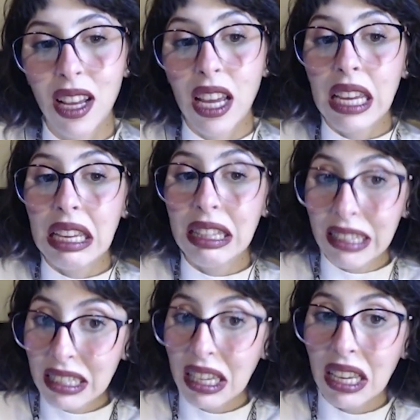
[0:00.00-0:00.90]
In
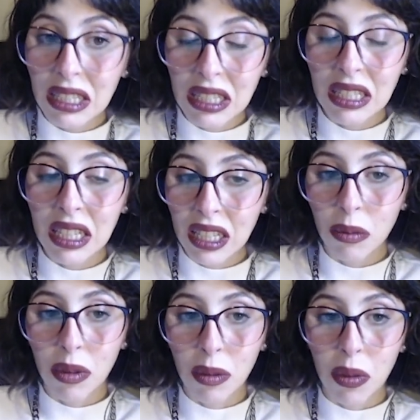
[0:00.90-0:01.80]
this case, it's a little
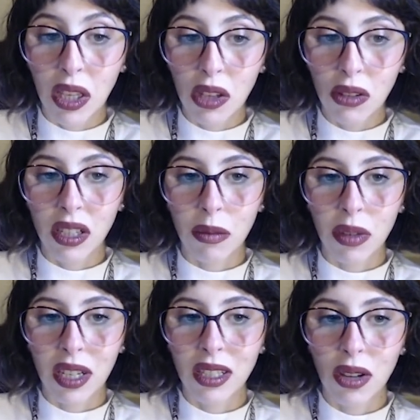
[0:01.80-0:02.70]
bit peculiar
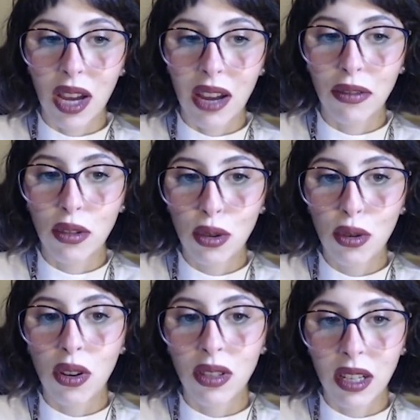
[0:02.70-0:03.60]
because you have two
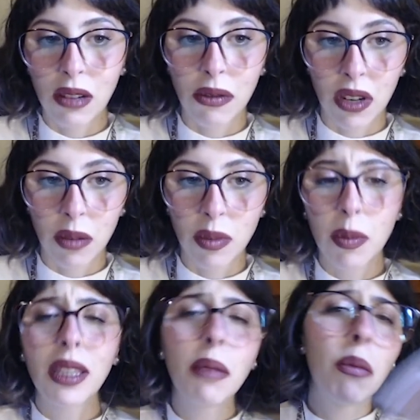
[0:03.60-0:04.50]
auxiliary verbs,
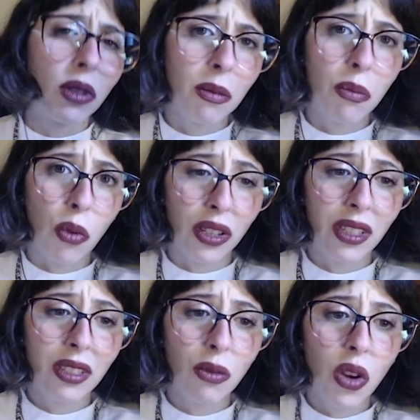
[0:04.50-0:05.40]
but the most
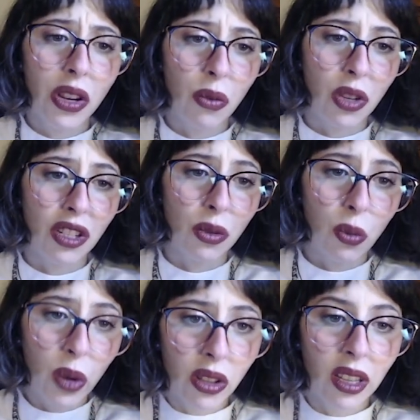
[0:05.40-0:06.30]
important one, which is
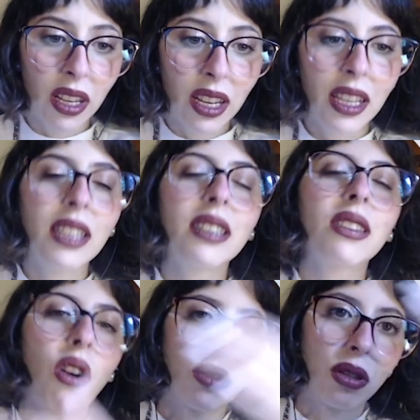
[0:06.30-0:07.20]
will, is
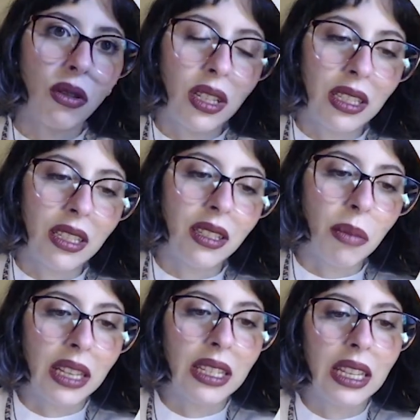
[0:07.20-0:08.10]
also
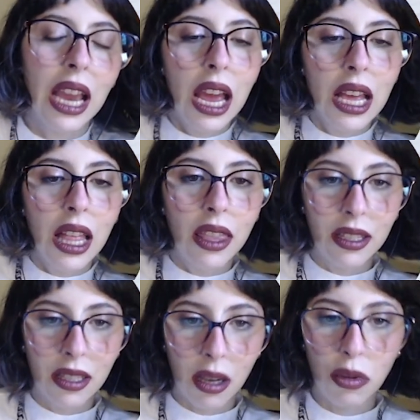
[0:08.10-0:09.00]
anticipating the
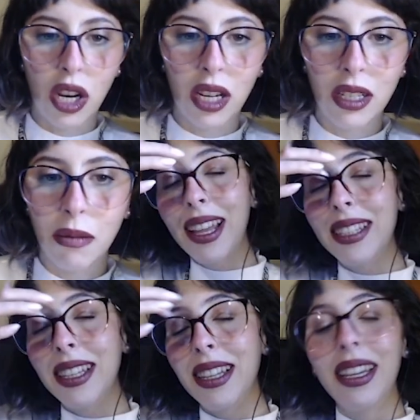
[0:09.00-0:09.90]
subject.
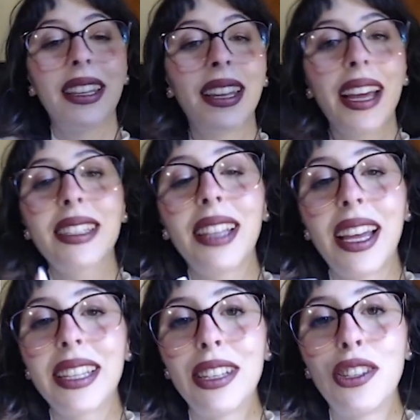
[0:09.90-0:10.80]
In the next
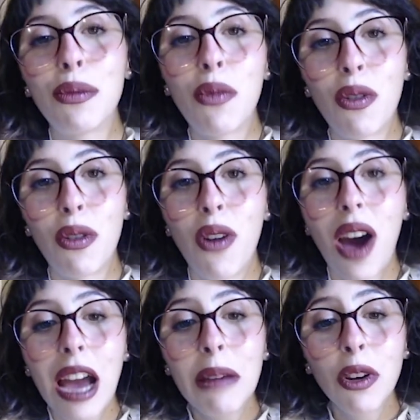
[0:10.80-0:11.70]
lesson tomorrow,
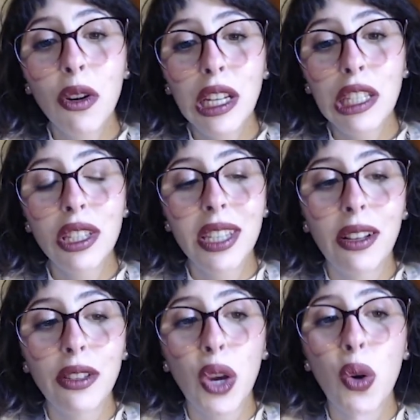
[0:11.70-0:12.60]
I'm going to tell
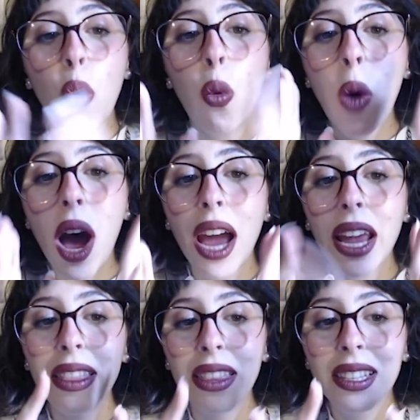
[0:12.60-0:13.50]
you why
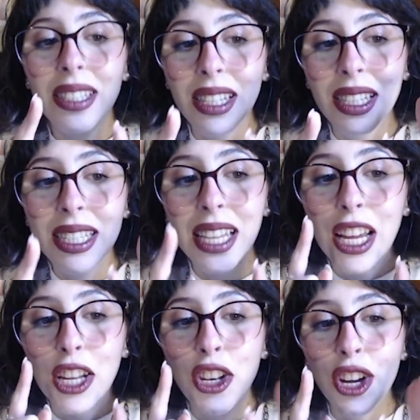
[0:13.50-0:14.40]
this is
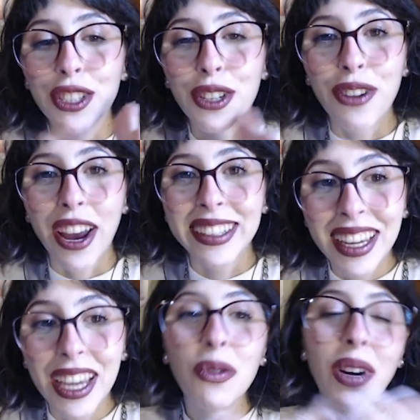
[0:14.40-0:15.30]
not correct
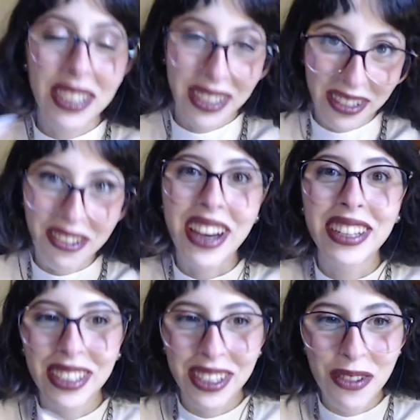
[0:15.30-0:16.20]
and what is the correct
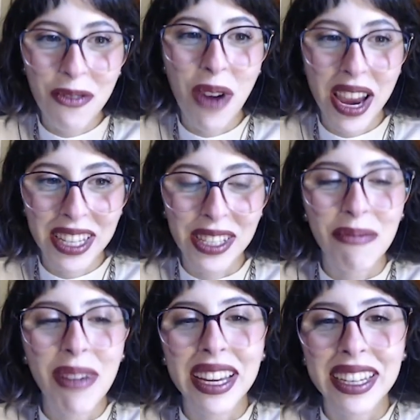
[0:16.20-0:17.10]
way to
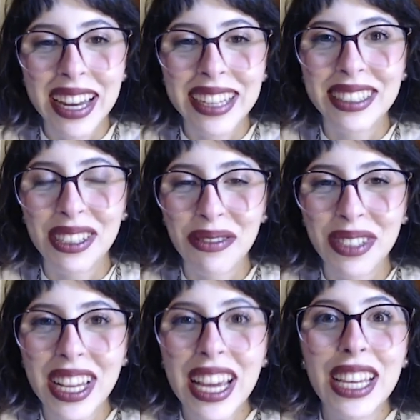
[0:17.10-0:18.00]
make negatives
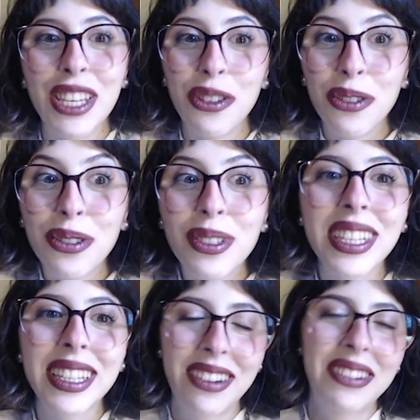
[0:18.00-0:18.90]

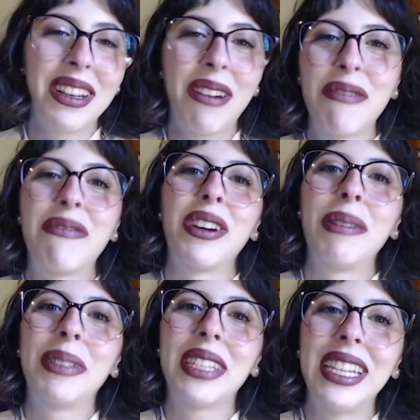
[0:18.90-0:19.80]
using the auxiliary
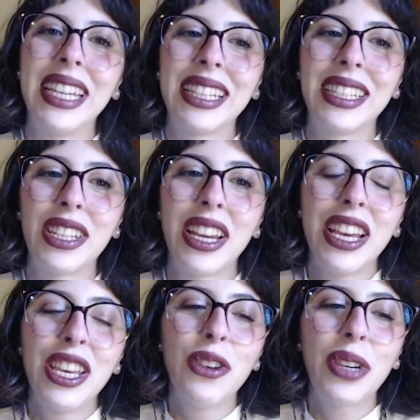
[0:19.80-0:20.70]
verbs in English.
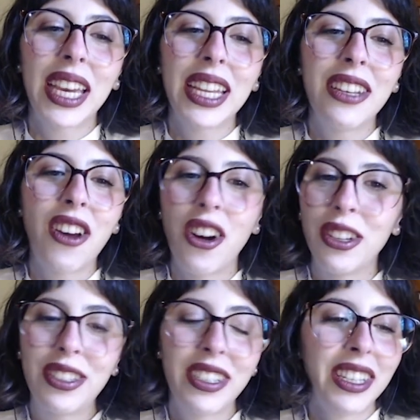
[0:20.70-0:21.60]
You
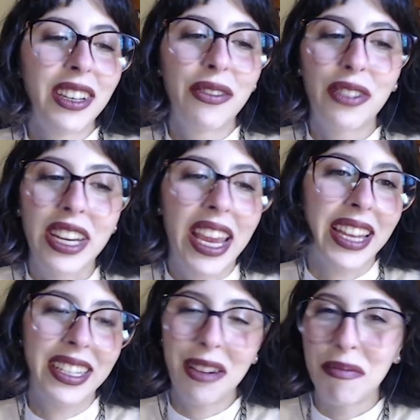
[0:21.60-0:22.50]
cannot
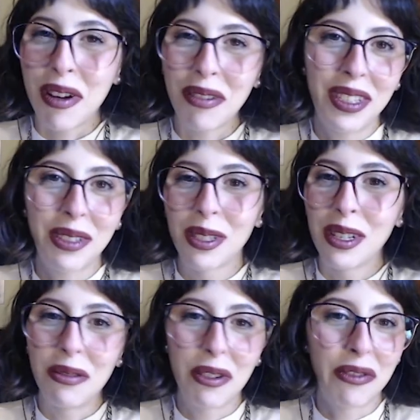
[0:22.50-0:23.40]
forget about the
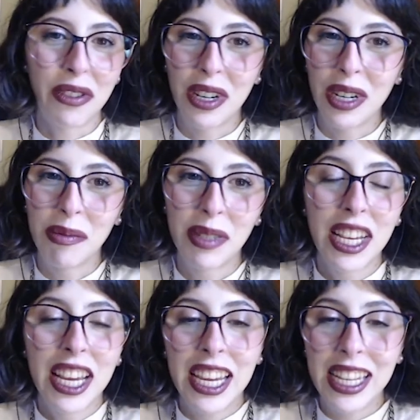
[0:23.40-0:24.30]
auxiliary verbs
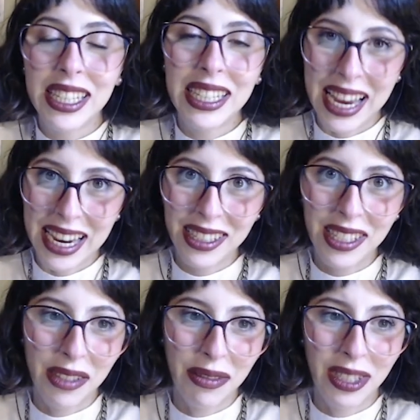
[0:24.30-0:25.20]
in the
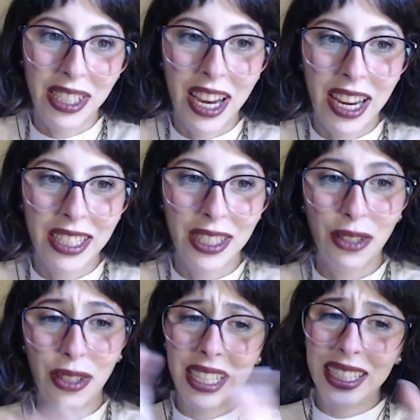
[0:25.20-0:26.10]
negatives, guys. You
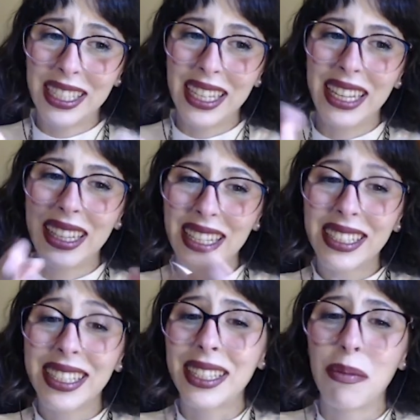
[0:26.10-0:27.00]
can see these
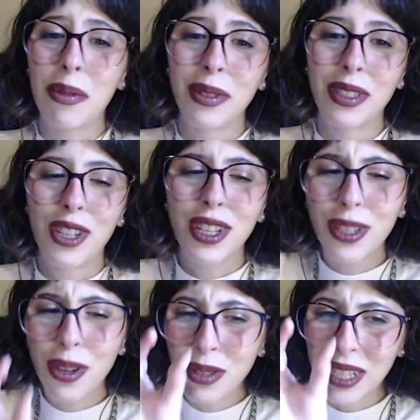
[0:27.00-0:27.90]
examples just
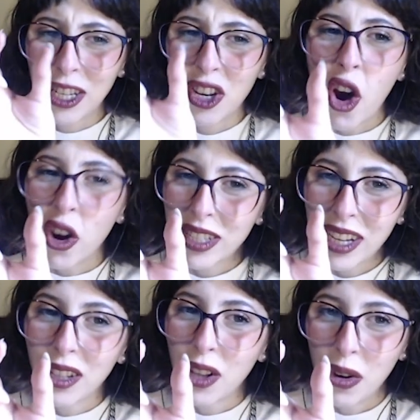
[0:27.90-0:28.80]
using not
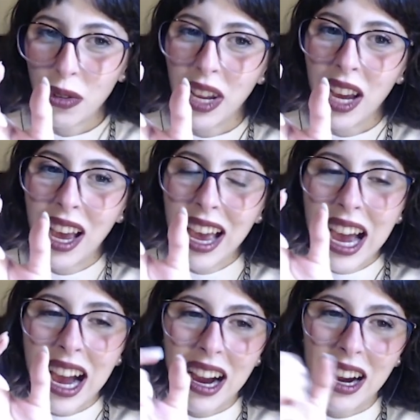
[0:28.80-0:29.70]
alone
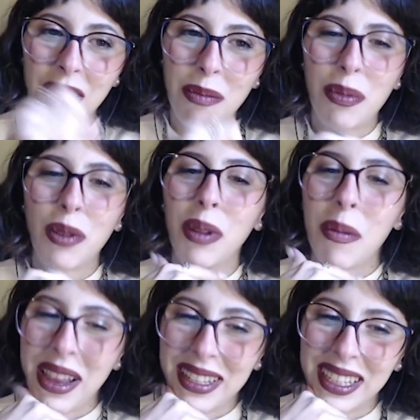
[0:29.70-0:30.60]
are
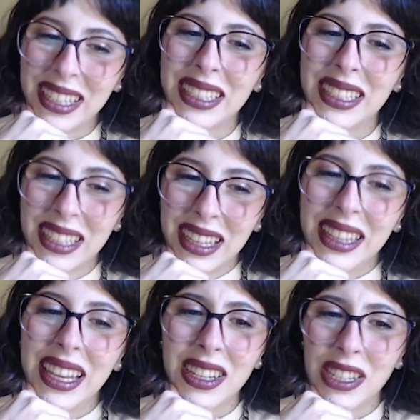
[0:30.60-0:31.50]
problematic.
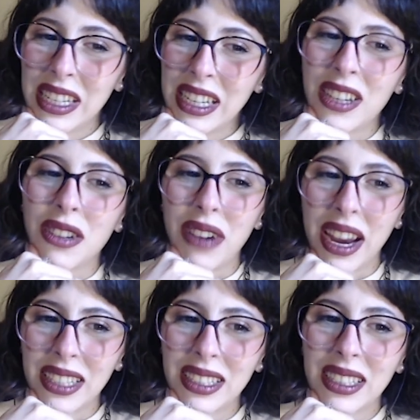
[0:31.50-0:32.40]
They are
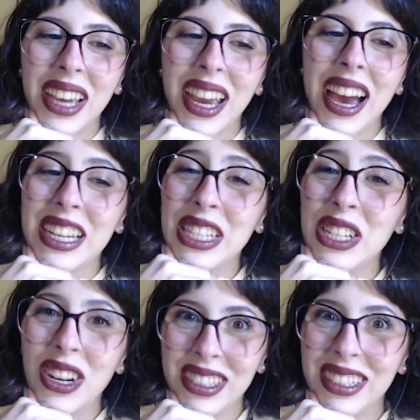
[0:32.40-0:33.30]
incorrect. I
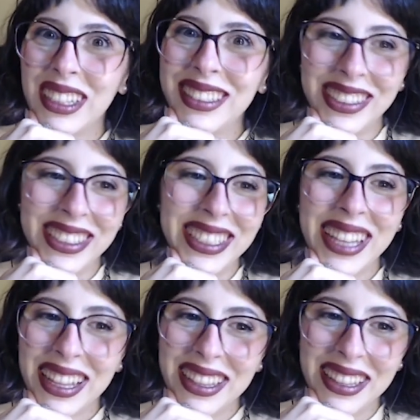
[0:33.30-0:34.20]
not
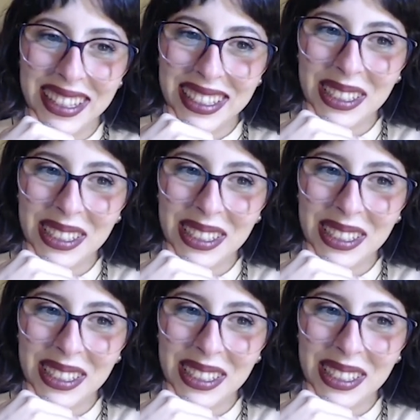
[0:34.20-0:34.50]
understand this.